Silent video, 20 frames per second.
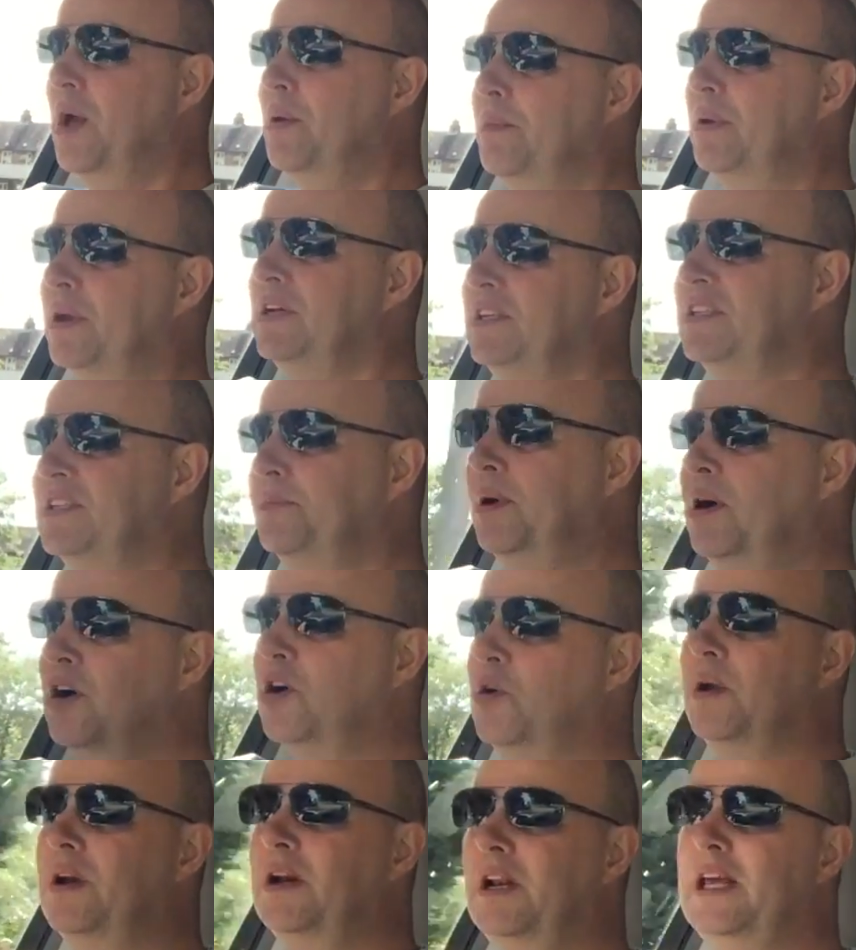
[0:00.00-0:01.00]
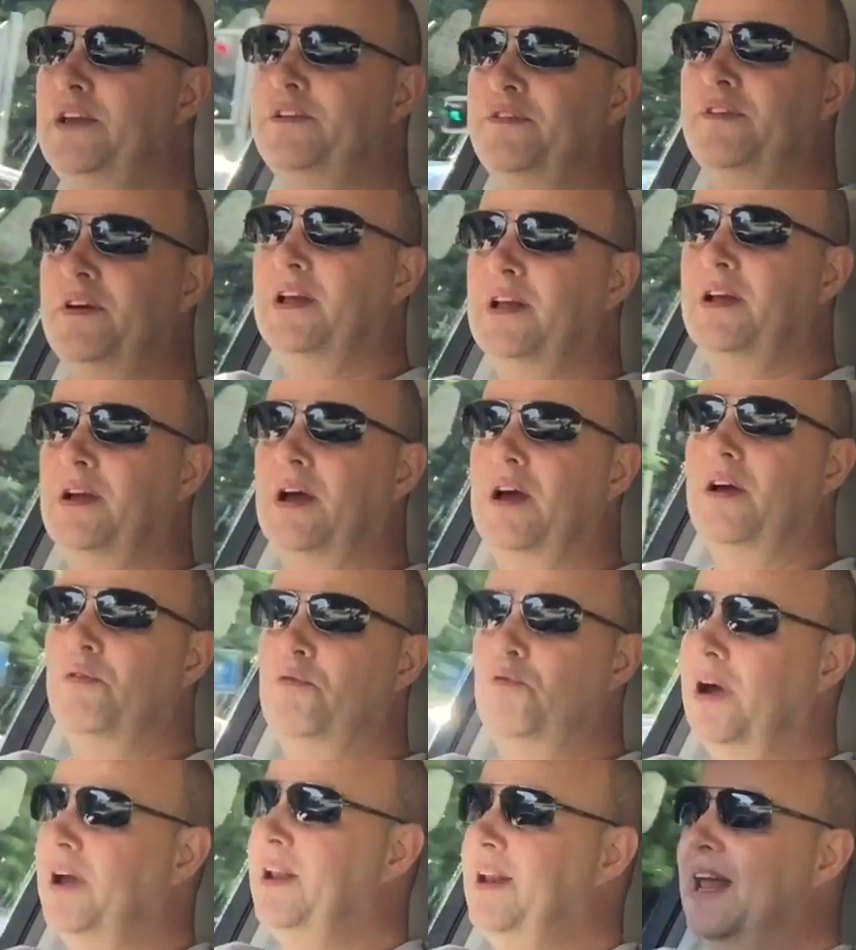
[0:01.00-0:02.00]
Because the Mk1 LEAF,
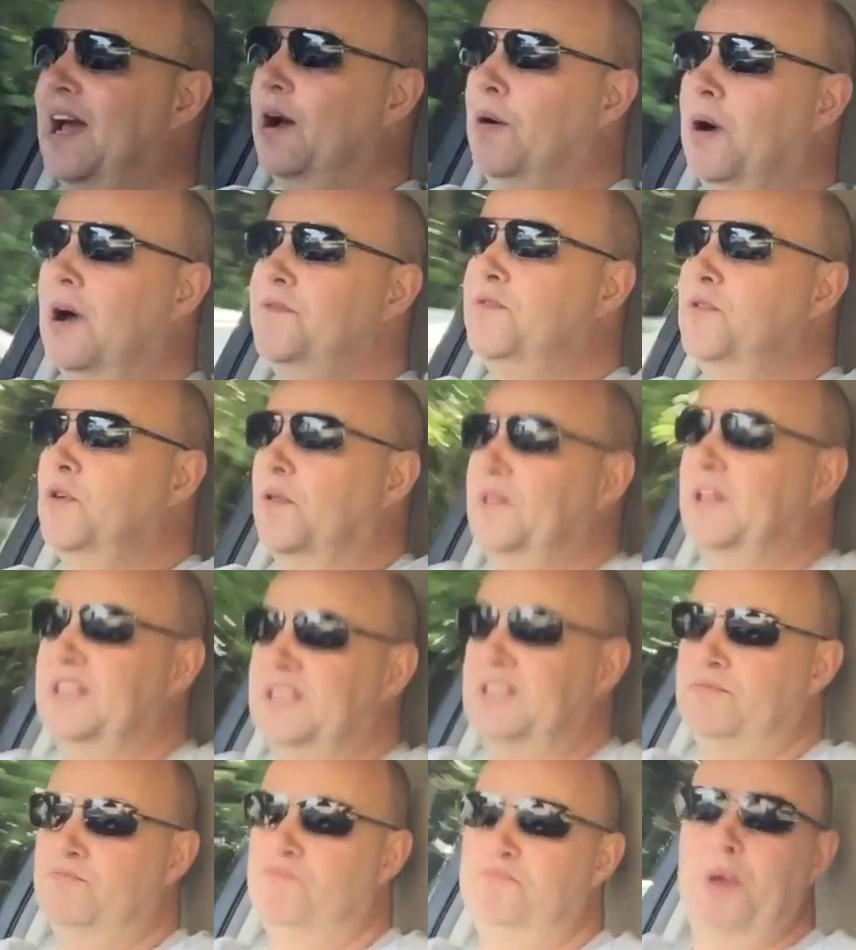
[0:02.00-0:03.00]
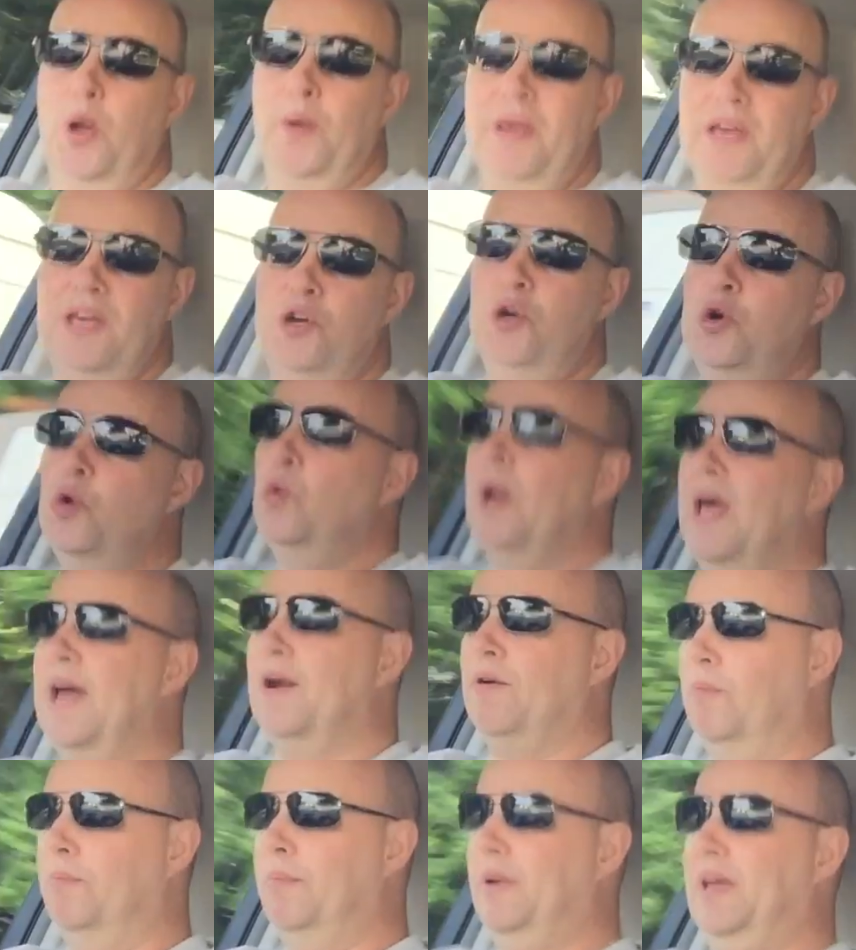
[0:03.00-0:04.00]
right now, I've got this blowing cool
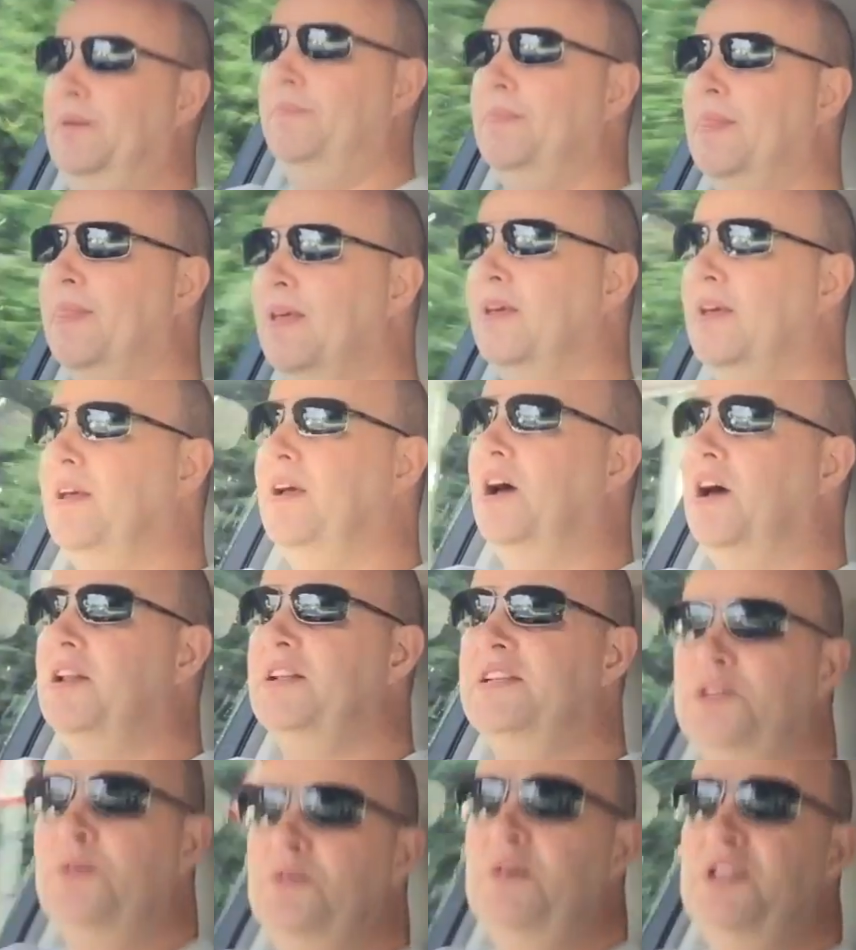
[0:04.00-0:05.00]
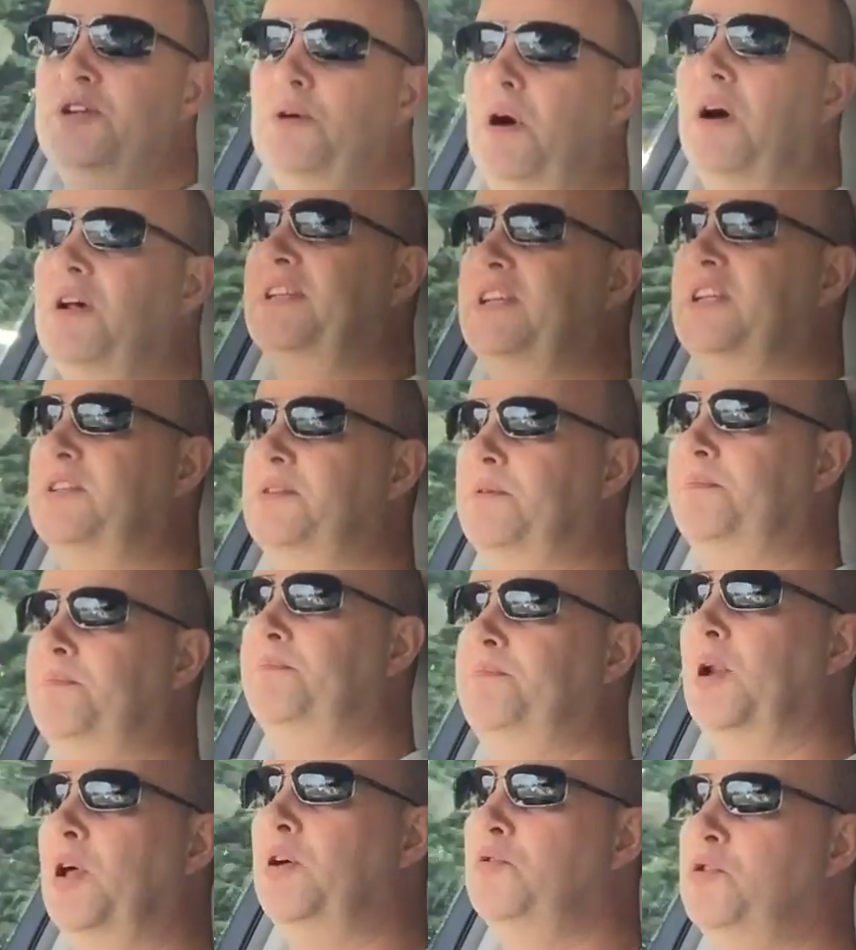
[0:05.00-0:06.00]
air on me. And as soon as you ask it to
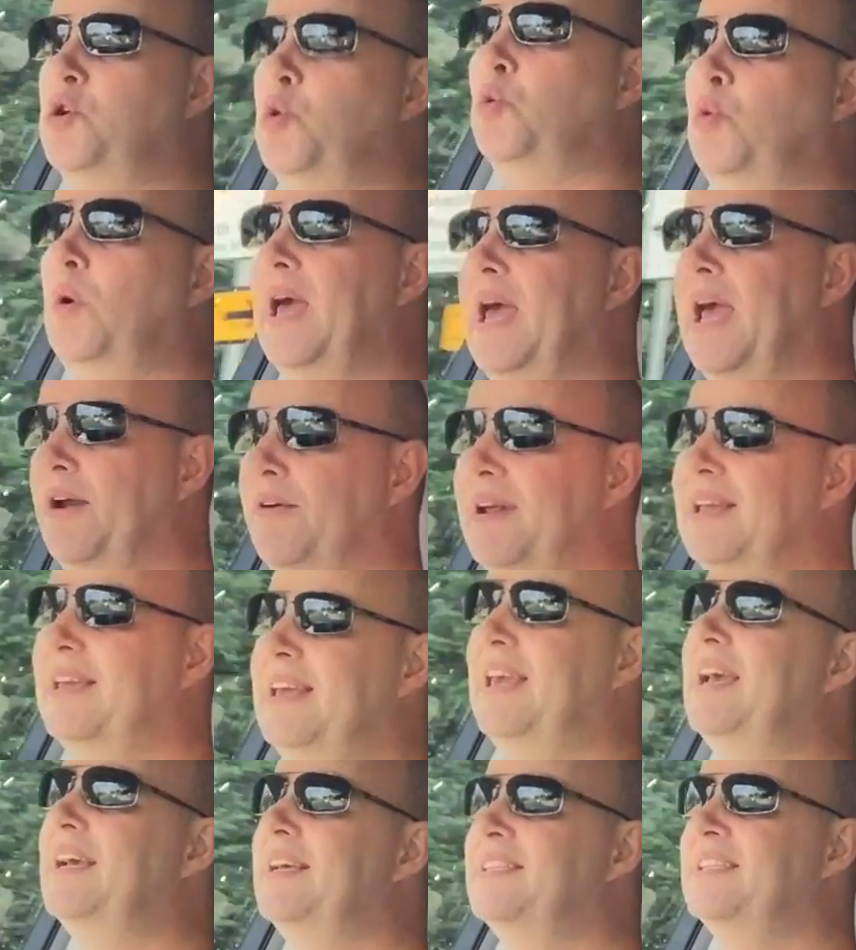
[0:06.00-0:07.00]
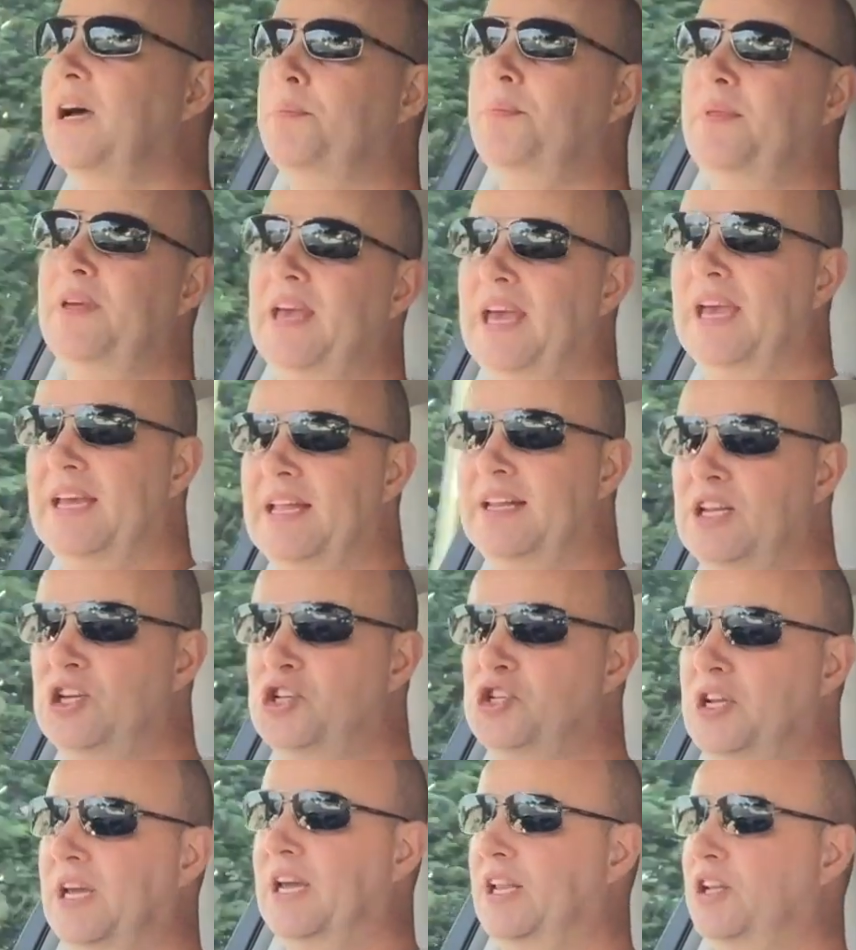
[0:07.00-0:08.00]
blow cool air, it kicks up the air
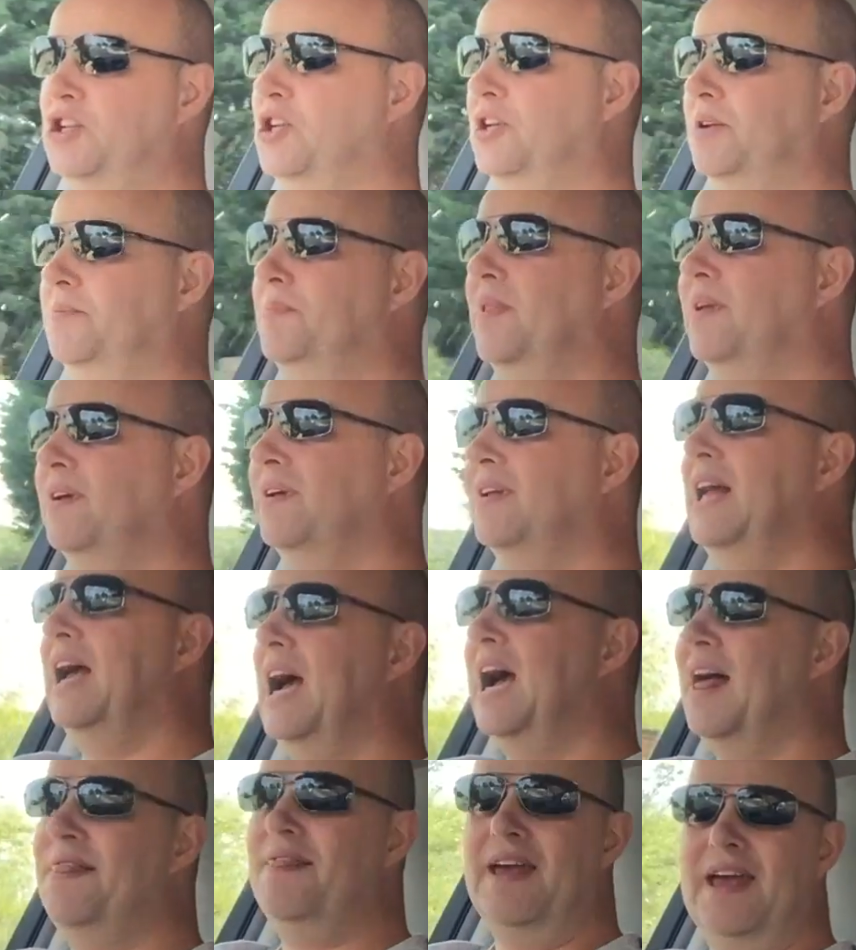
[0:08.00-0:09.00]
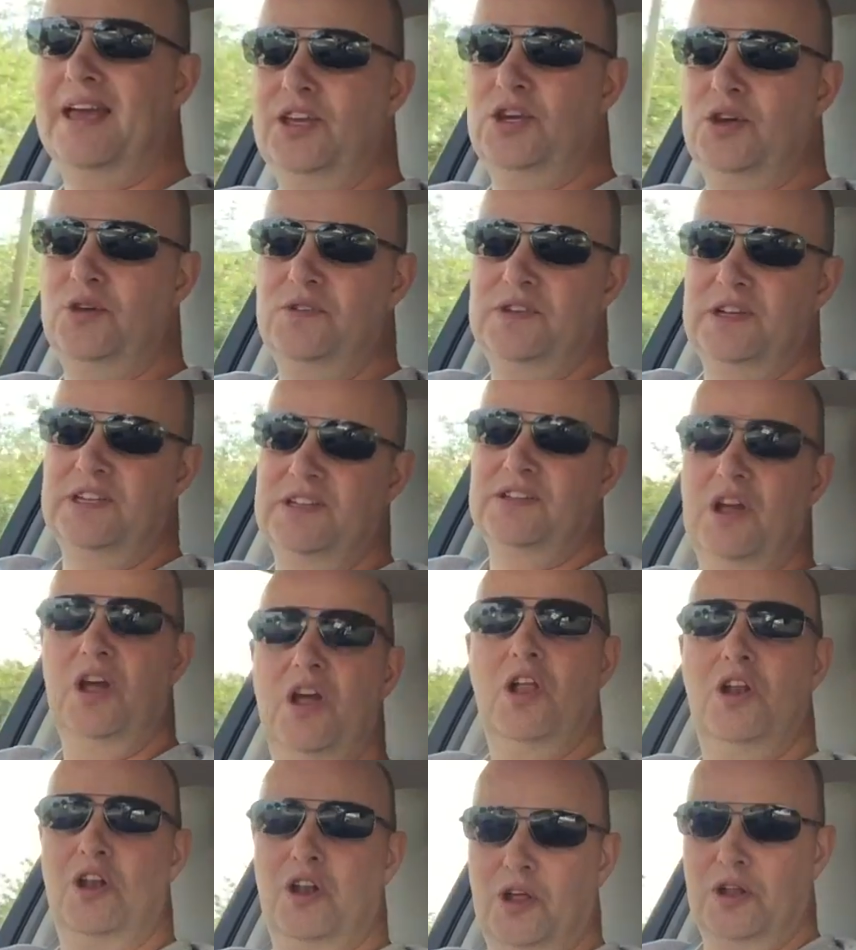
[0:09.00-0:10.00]
conditioning engine. And that uses
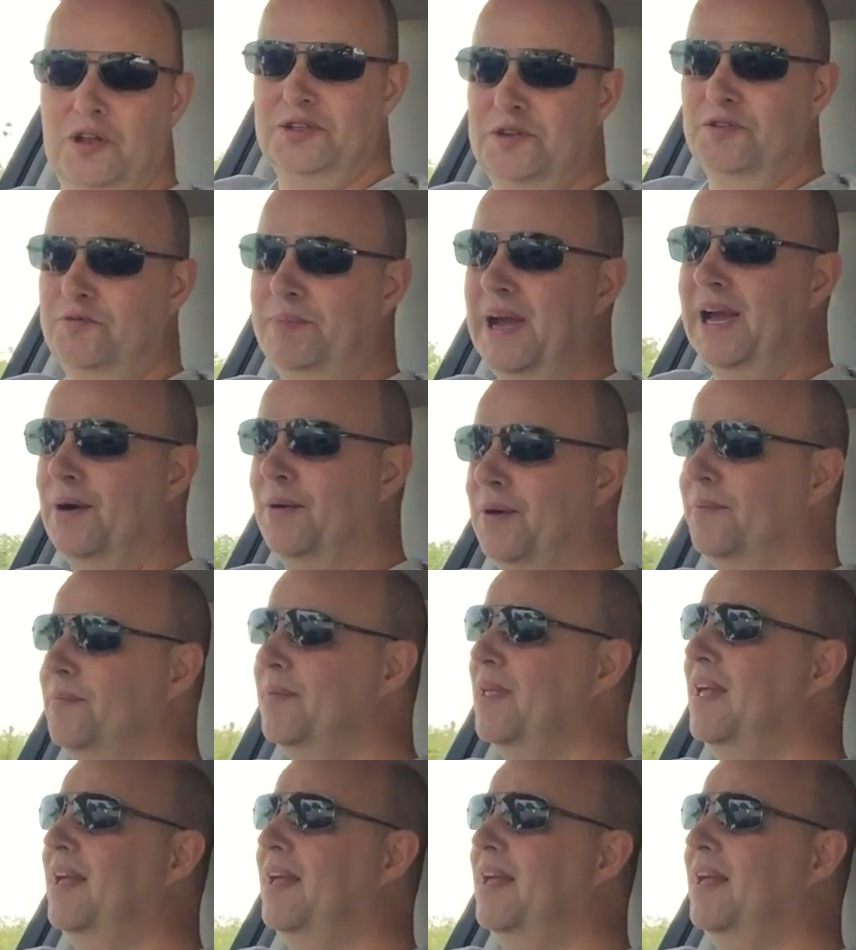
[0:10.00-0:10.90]
lots of power.